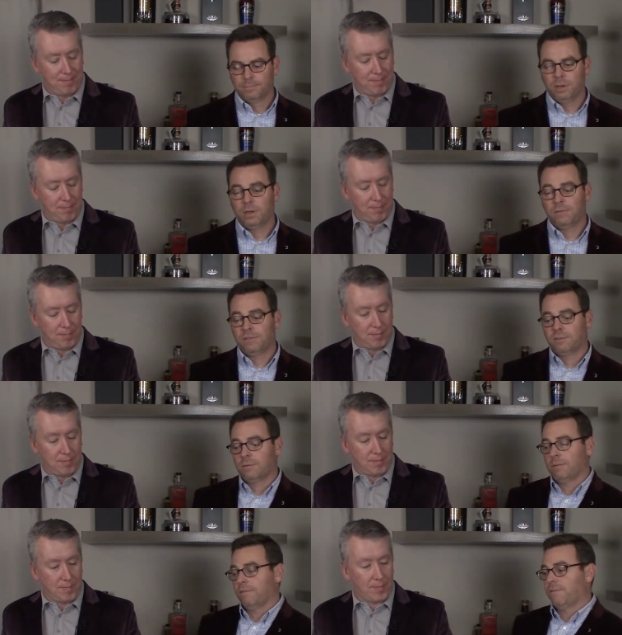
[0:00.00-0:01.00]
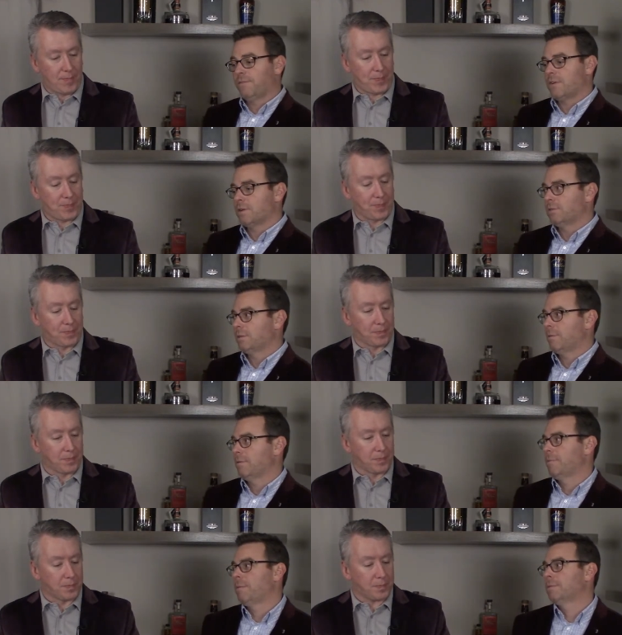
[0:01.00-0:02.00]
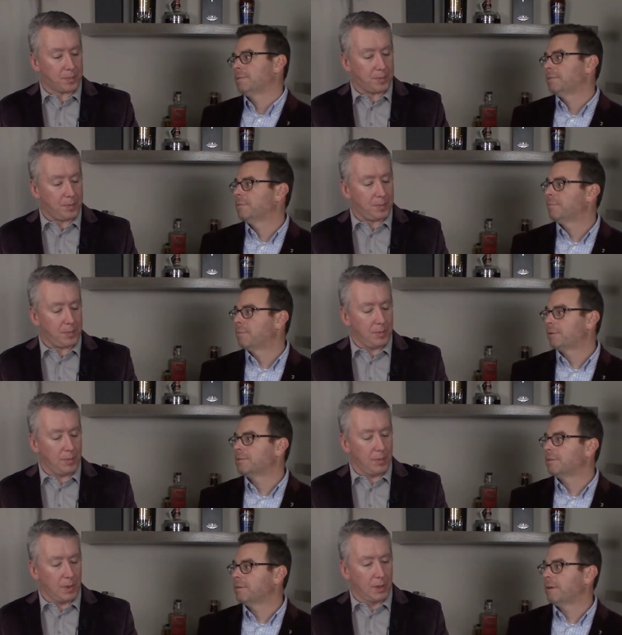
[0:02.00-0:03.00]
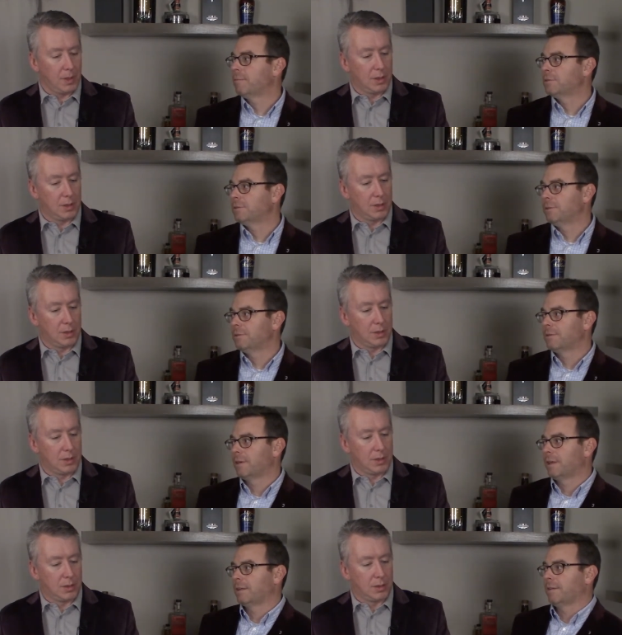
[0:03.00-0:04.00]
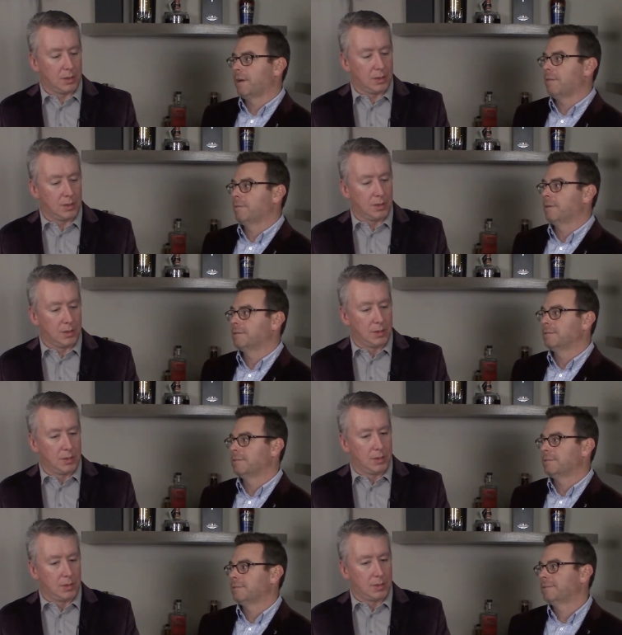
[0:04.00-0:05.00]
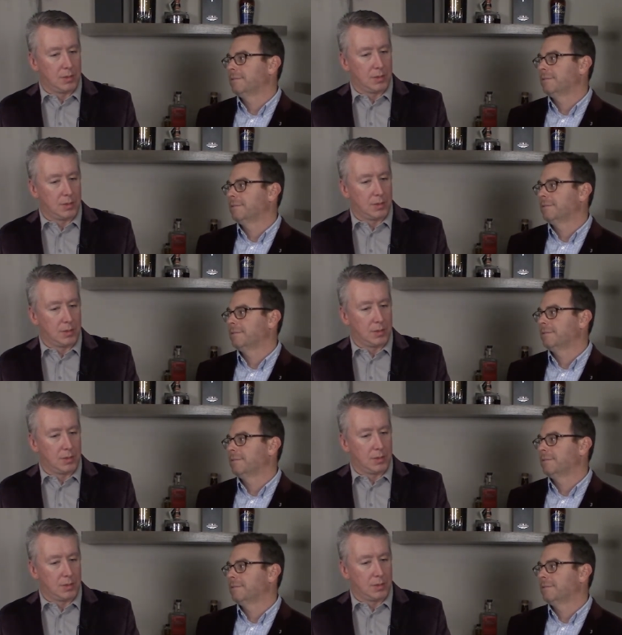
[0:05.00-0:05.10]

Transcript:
Speaker 1: But if you start with it first, I wonder if people's person once you started getting to other ones,